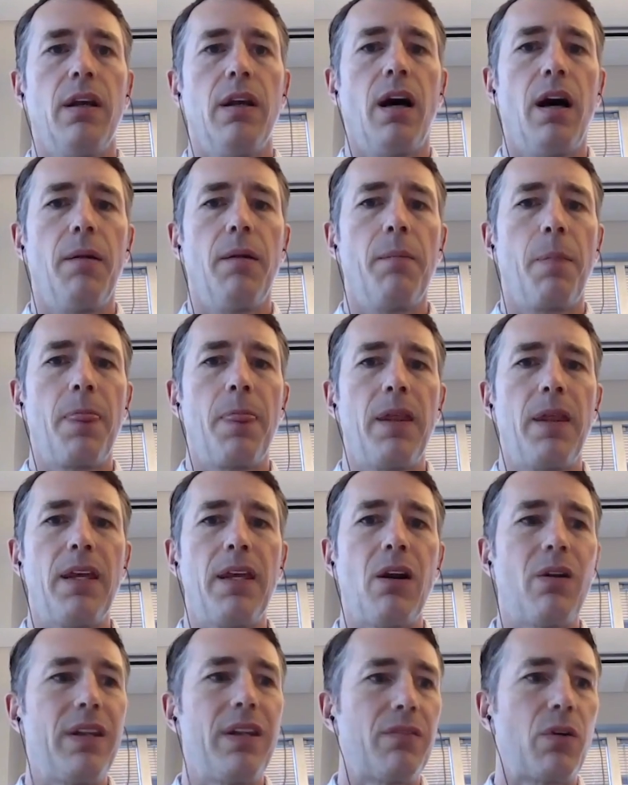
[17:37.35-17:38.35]
And
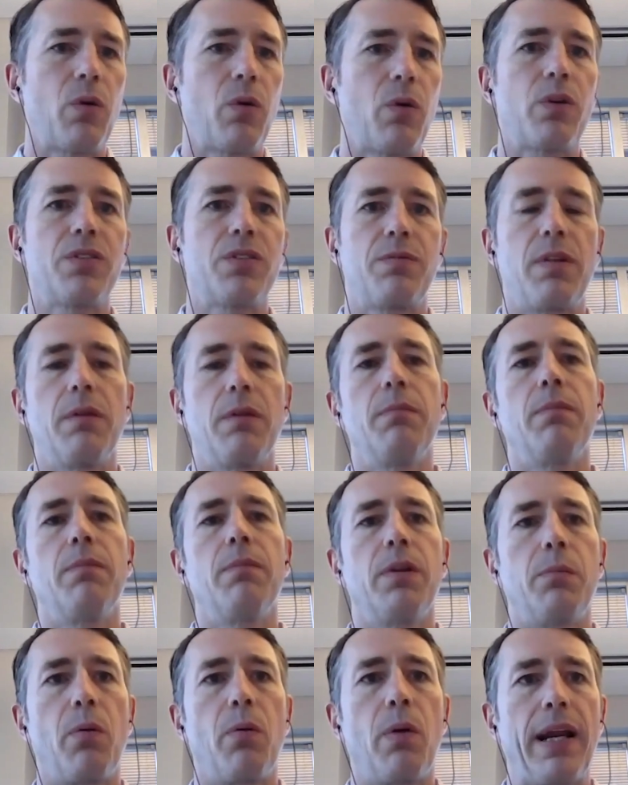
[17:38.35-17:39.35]
then of course the
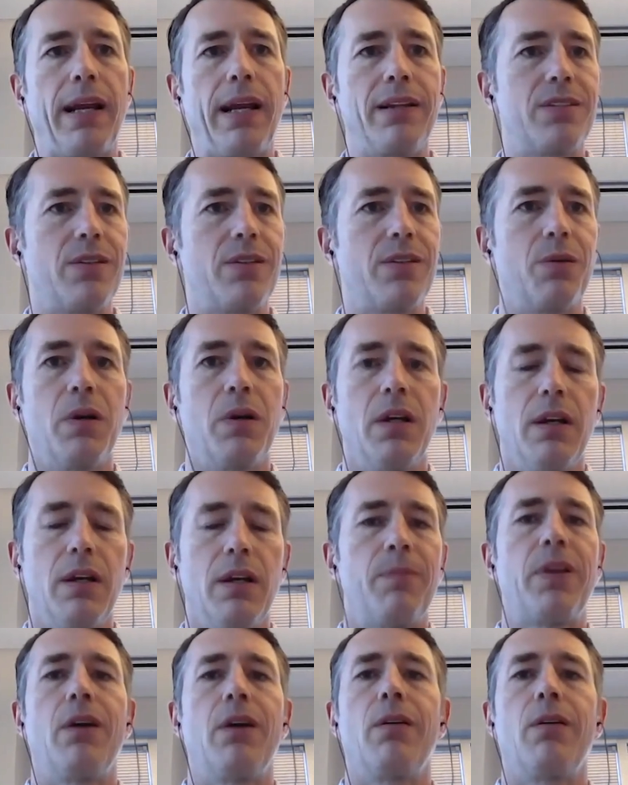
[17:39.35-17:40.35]
brand. So,
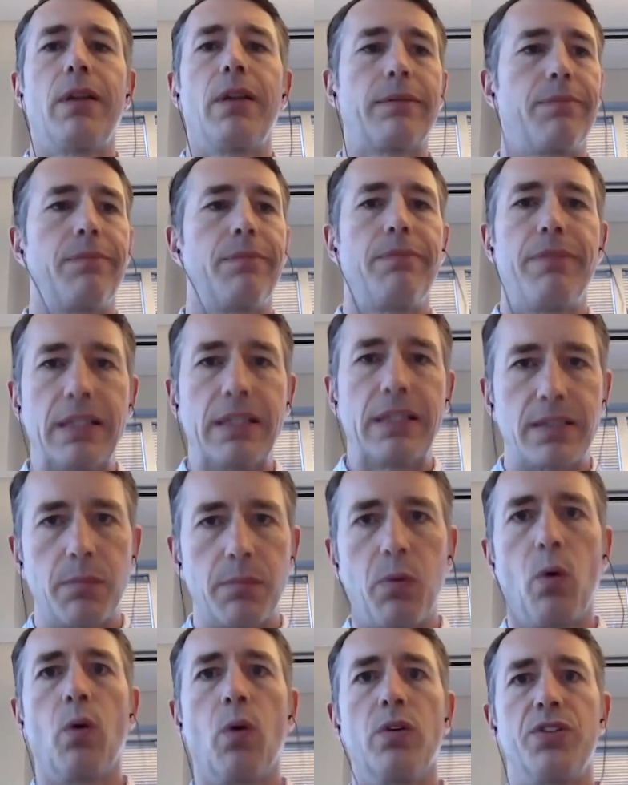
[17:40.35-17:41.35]
like things
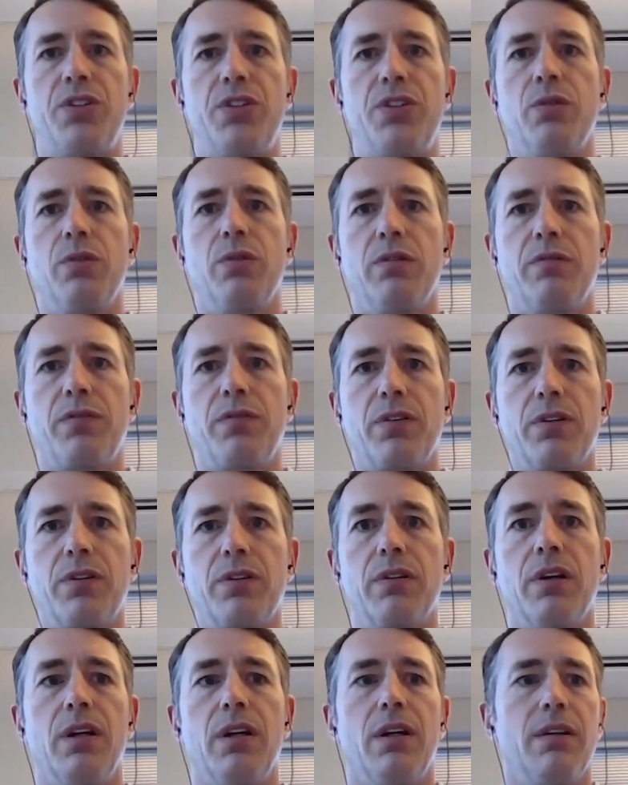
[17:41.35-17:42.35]
that Bullhorn's doing
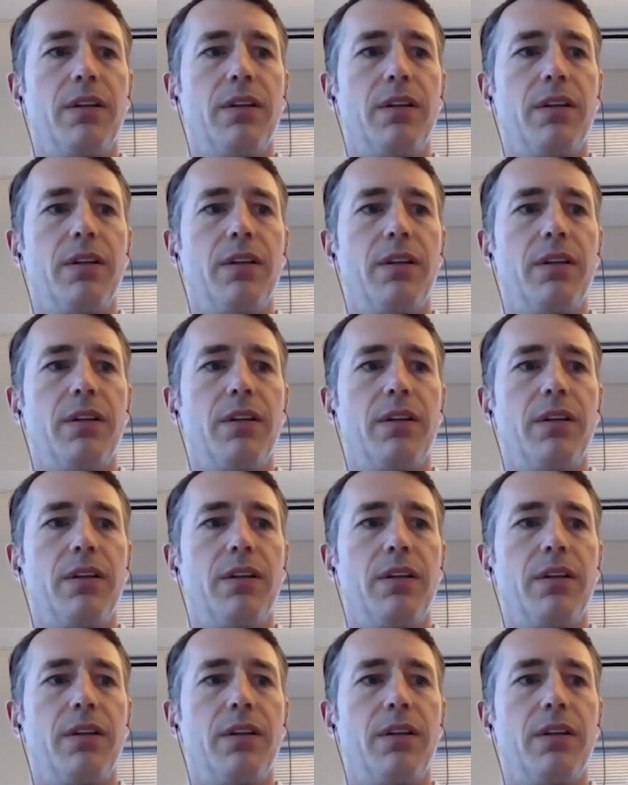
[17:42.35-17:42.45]
for,